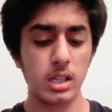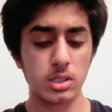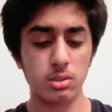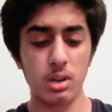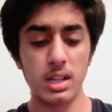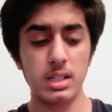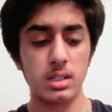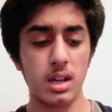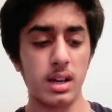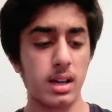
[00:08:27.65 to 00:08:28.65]
So
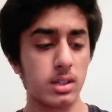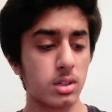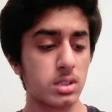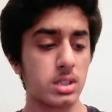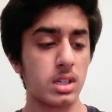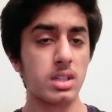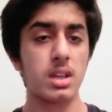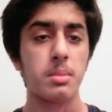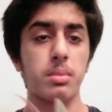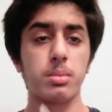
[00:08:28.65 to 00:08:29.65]
I cut it,
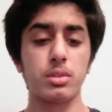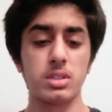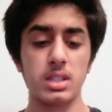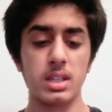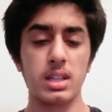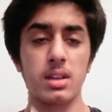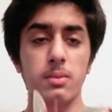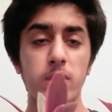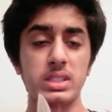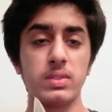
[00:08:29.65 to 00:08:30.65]
put it in
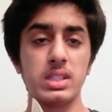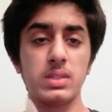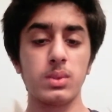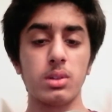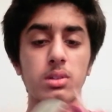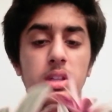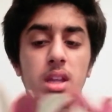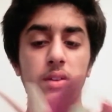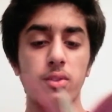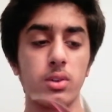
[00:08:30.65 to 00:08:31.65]
west facing window, and
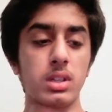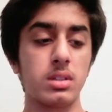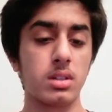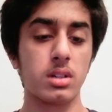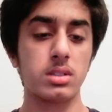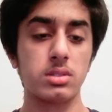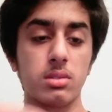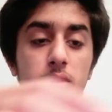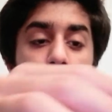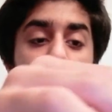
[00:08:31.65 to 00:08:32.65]
therefore it got
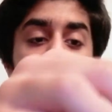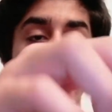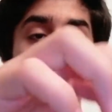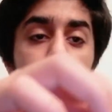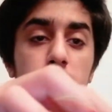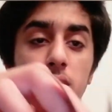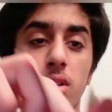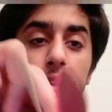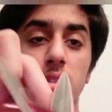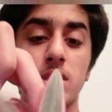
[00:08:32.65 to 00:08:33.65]
some beautiful
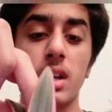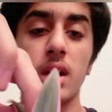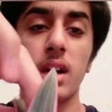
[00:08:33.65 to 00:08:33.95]
colors.